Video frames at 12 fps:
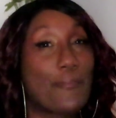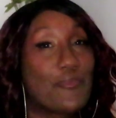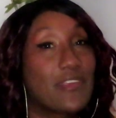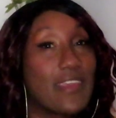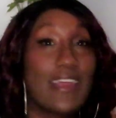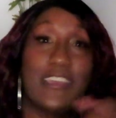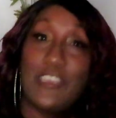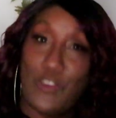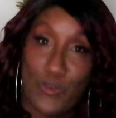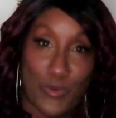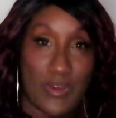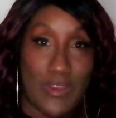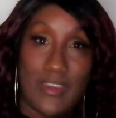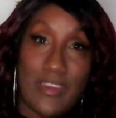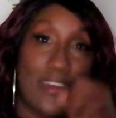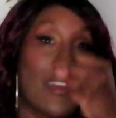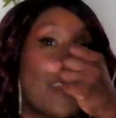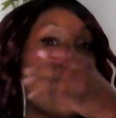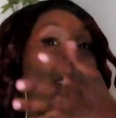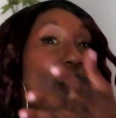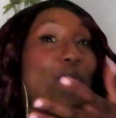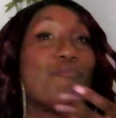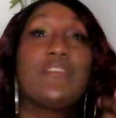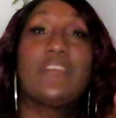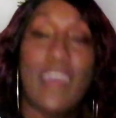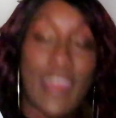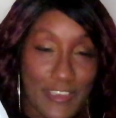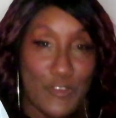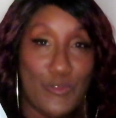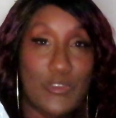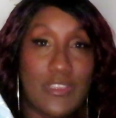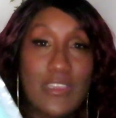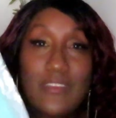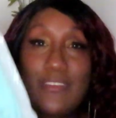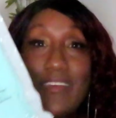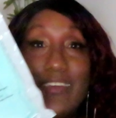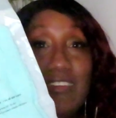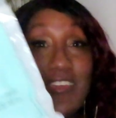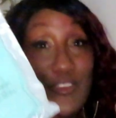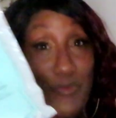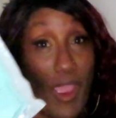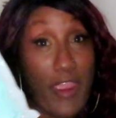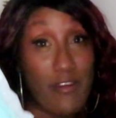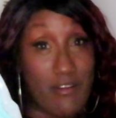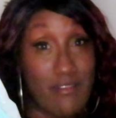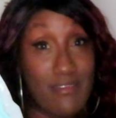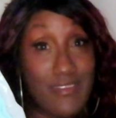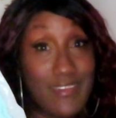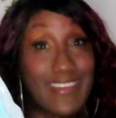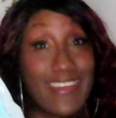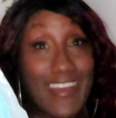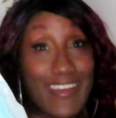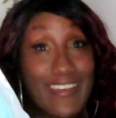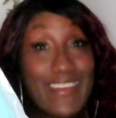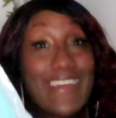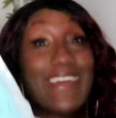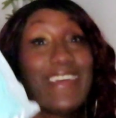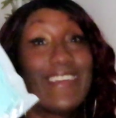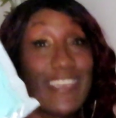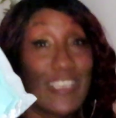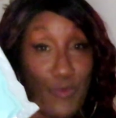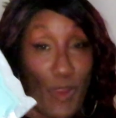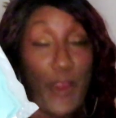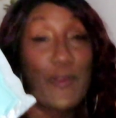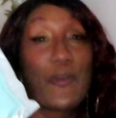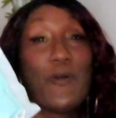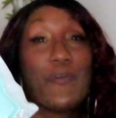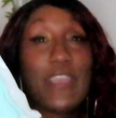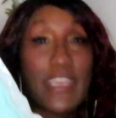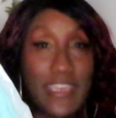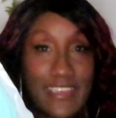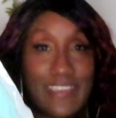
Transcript: I'm telling you. I'm telling you sis. This right here, yeah. This right here gonna get